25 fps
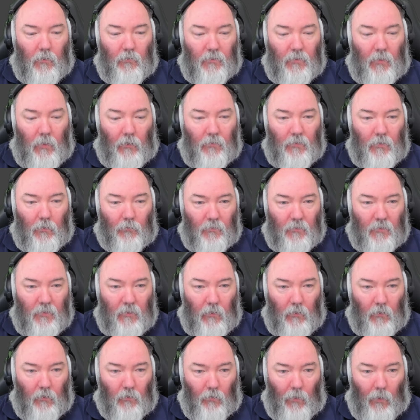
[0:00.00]
You've saved
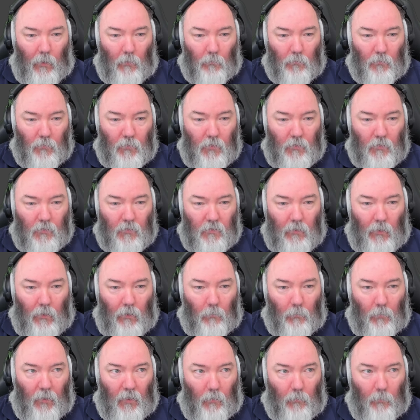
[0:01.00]
seventeen grams,
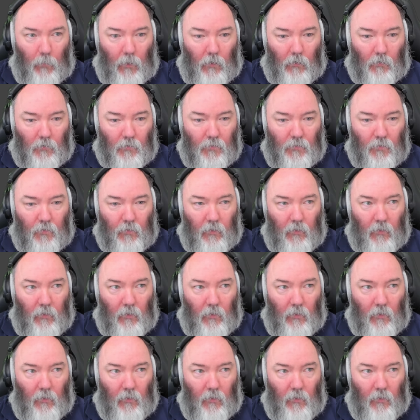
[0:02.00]
slightly bigger mouse.